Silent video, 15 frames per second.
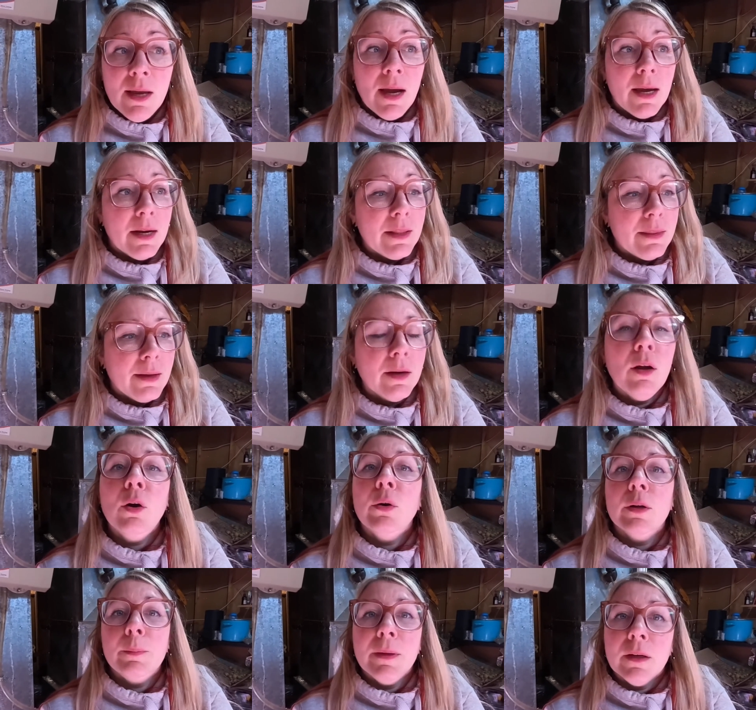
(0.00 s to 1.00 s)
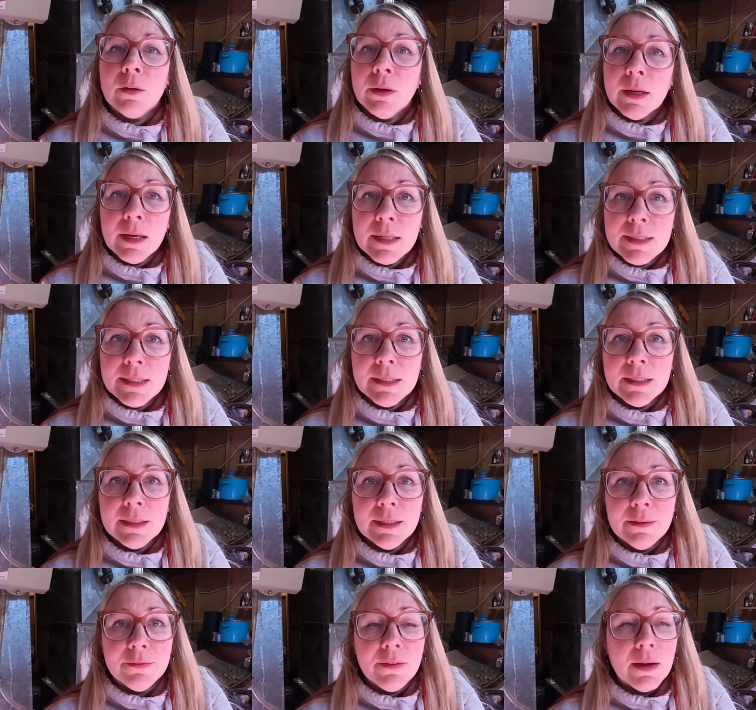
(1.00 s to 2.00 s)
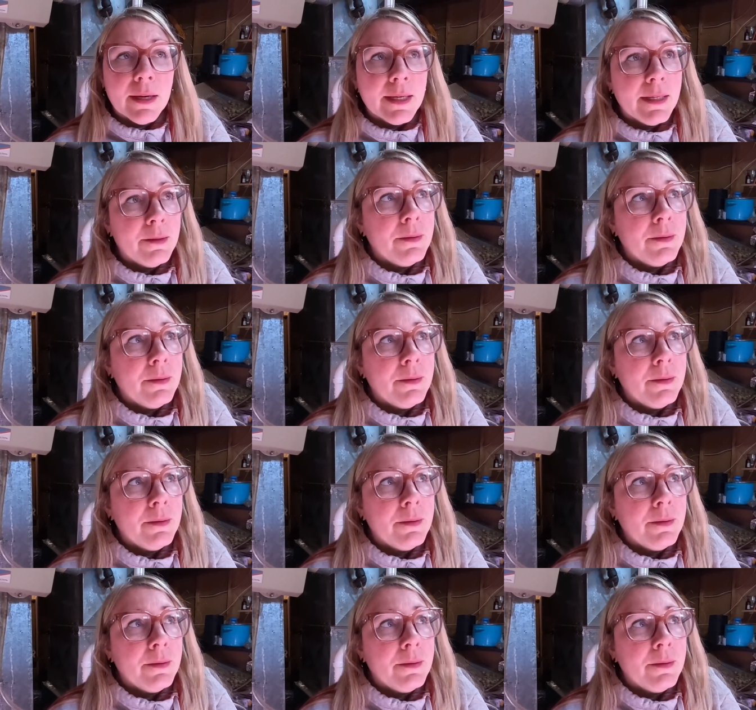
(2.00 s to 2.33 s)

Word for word: and I thought, oh, it'd be a great idea if I